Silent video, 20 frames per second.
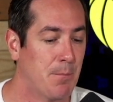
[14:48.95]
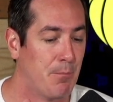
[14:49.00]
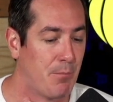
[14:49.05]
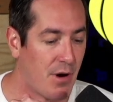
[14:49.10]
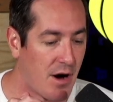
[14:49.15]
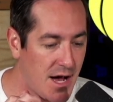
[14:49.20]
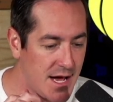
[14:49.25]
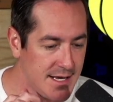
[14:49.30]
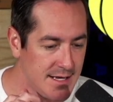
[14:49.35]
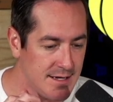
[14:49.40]

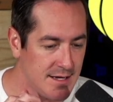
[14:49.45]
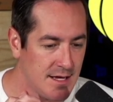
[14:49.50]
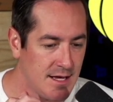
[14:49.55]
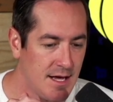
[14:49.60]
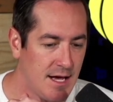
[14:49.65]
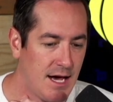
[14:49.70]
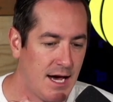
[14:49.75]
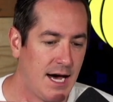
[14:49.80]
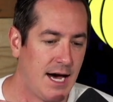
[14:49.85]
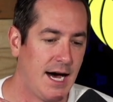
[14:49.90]
But
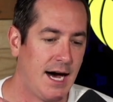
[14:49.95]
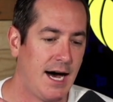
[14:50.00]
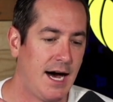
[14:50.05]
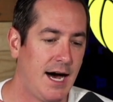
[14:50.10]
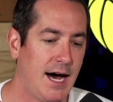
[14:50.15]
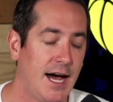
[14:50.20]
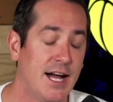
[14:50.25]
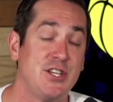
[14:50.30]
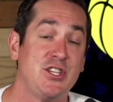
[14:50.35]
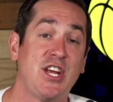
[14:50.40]

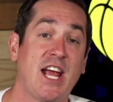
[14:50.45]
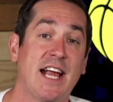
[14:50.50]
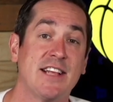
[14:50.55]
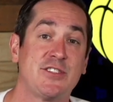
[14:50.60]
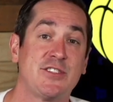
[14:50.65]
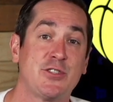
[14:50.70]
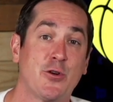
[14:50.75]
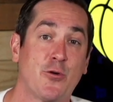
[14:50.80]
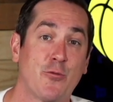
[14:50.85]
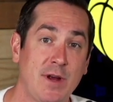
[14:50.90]
a
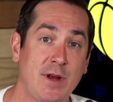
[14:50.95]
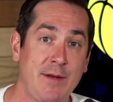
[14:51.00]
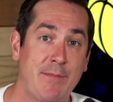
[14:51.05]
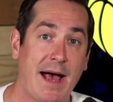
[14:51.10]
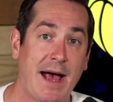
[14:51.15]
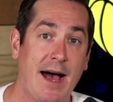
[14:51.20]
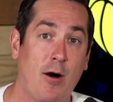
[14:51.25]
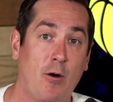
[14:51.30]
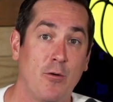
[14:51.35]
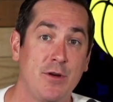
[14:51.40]
chance to
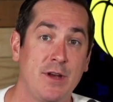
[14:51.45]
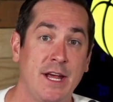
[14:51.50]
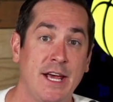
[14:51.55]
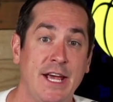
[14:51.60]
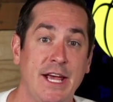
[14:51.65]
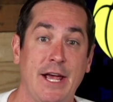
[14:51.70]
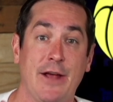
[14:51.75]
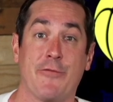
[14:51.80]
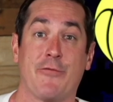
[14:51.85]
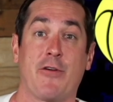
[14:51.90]
rebound
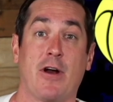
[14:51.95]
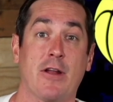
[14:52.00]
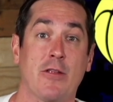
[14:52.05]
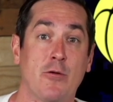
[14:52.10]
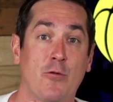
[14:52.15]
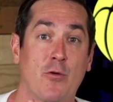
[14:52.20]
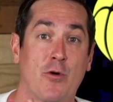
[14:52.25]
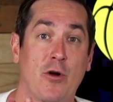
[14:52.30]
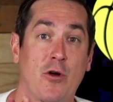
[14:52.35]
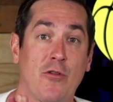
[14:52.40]
in front of
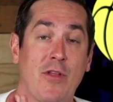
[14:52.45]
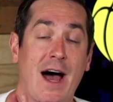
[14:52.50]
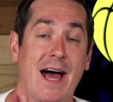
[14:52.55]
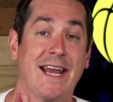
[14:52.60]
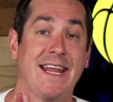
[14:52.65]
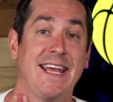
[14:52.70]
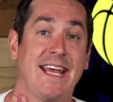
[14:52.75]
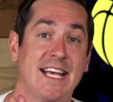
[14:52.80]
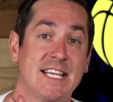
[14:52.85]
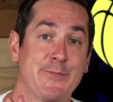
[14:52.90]
the world
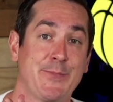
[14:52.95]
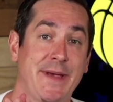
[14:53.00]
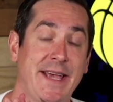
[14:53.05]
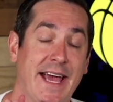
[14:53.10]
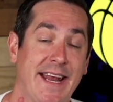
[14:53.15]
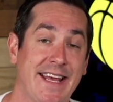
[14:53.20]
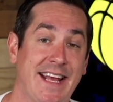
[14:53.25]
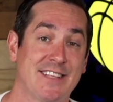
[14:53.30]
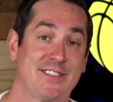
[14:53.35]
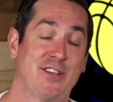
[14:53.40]
on
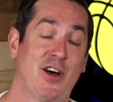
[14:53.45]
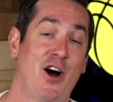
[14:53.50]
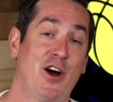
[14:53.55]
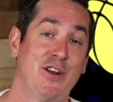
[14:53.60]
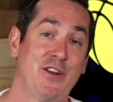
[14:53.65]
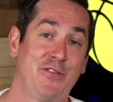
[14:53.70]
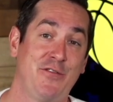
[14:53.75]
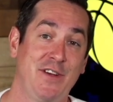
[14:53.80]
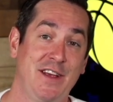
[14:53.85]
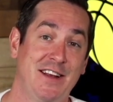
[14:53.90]
ESPN against the
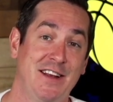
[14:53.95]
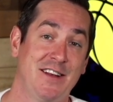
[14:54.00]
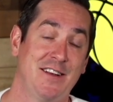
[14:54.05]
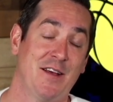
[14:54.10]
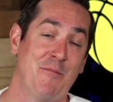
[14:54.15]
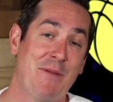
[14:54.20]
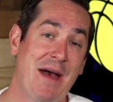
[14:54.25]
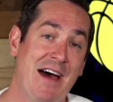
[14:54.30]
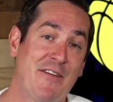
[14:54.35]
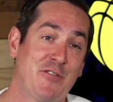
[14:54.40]
undefeated
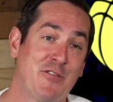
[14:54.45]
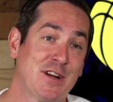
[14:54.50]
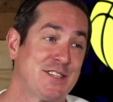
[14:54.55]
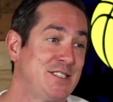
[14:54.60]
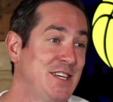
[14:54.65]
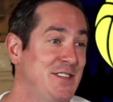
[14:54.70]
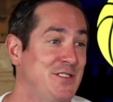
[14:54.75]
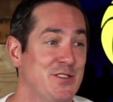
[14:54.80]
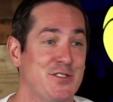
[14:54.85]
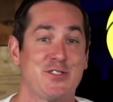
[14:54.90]

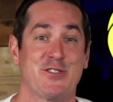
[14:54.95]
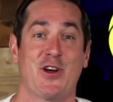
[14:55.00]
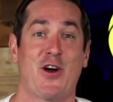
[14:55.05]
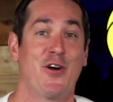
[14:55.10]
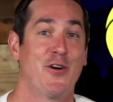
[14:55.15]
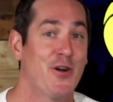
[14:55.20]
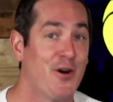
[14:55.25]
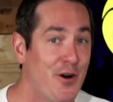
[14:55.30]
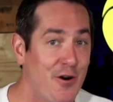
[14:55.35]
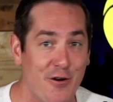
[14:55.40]
Mavericks in the
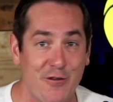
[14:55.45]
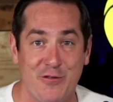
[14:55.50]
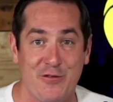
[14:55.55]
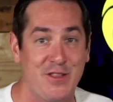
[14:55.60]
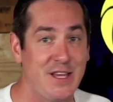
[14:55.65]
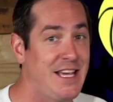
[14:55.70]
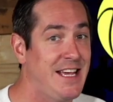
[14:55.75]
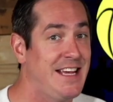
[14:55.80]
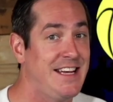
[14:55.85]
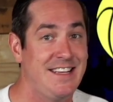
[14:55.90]
start of
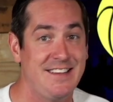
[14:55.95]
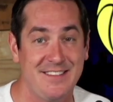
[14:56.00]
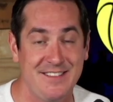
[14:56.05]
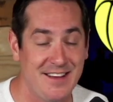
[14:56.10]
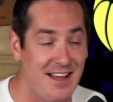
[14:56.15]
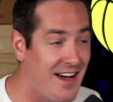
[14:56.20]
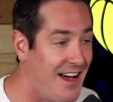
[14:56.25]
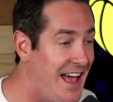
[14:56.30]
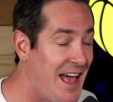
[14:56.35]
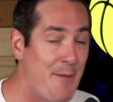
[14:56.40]
the
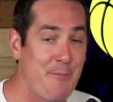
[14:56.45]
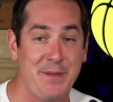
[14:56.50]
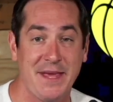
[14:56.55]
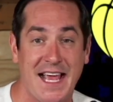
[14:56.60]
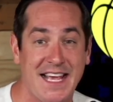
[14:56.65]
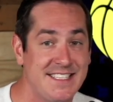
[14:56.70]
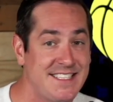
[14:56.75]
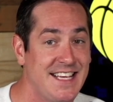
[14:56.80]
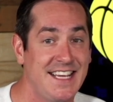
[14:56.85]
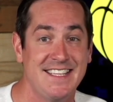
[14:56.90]

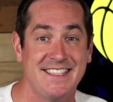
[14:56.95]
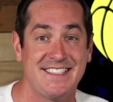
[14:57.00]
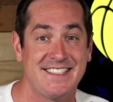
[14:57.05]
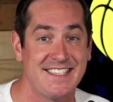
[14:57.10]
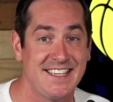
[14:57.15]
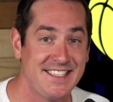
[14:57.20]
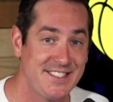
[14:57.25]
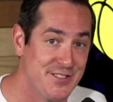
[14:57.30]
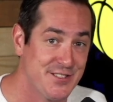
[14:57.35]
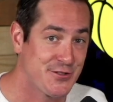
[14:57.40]
NBA's
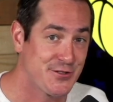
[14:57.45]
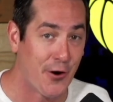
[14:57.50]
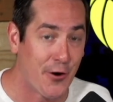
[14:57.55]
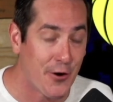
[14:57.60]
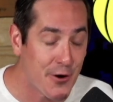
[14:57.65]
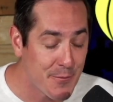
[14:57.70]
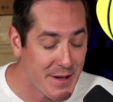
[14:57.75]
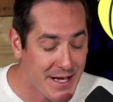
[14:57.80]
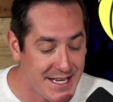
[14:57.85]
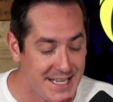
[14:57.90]
in-season
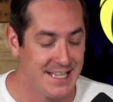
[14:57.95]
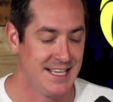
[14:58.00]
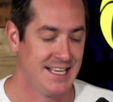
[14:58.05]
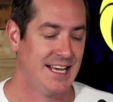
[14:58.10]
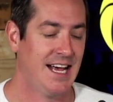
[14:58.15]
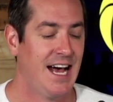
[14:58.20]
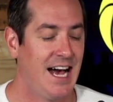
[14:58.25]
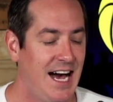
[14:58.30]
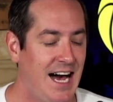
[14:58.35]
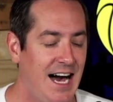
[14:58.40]
tournament.
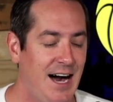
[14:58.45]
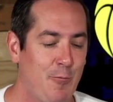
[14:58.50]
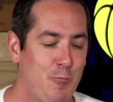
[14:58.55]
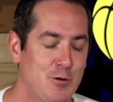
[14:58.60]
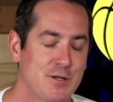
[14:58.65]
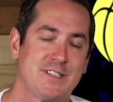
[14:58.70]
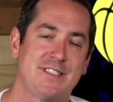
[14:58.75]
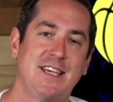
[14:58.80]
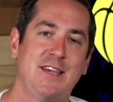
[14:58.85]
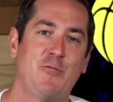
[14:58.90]

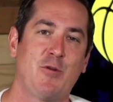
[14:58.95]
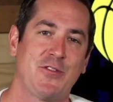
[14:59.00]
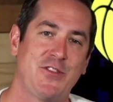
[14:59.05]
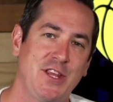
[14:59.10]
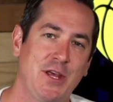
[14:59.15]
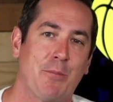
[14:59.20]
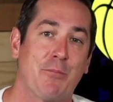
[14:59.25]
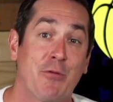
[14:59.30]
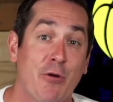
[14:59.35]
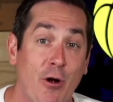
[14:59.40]
We'll see what
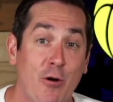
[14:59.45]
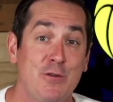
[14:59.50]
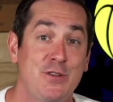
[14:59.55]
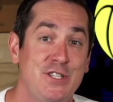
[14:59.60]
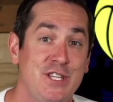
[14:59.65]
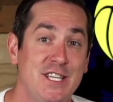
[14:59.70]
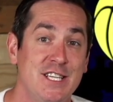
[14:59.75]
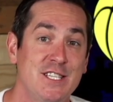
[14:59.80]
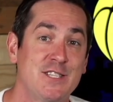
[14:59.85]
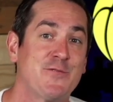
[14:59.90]
the
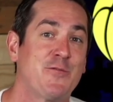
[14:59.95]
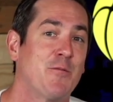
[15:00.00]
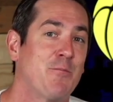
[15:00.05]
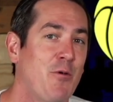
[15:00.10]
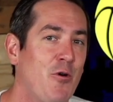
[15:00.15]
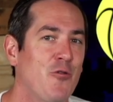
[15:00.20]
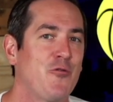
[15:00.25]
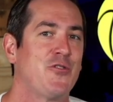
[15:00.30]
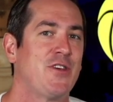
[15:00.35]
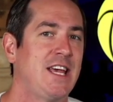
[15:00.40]
approach is for
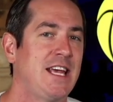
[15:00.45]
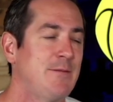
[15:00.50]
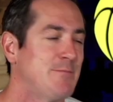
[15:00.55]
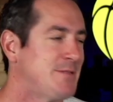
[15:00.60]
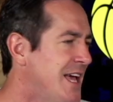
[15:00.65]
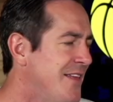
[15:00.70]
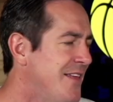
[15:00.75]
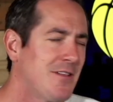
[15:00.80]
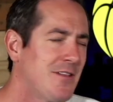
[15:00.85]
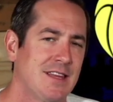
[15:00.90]
both
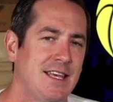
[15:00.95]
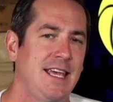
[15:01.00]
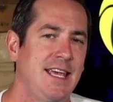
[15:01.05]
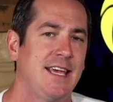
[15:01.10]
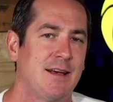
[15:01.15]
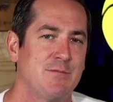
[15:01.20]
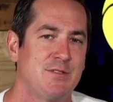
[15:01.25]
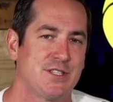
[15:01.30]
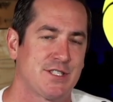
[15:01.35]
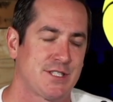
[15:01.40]
teams and the league. I'm just